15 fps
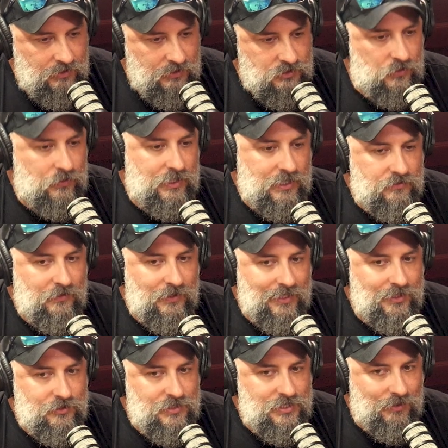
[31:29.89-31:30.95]
So it gets very
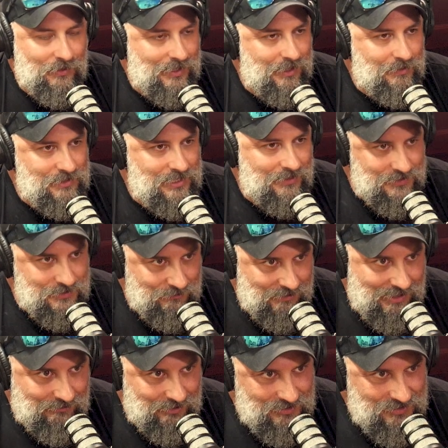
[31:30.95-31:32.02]
interesting when it comes down to
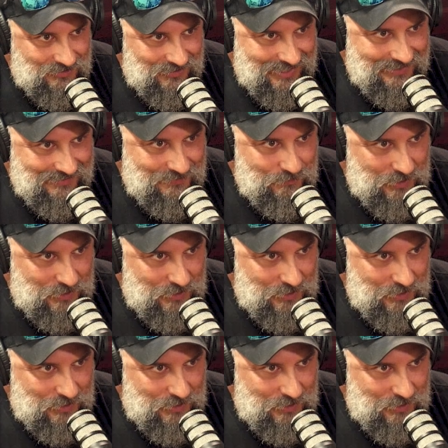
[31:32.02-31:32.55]
survivors, right?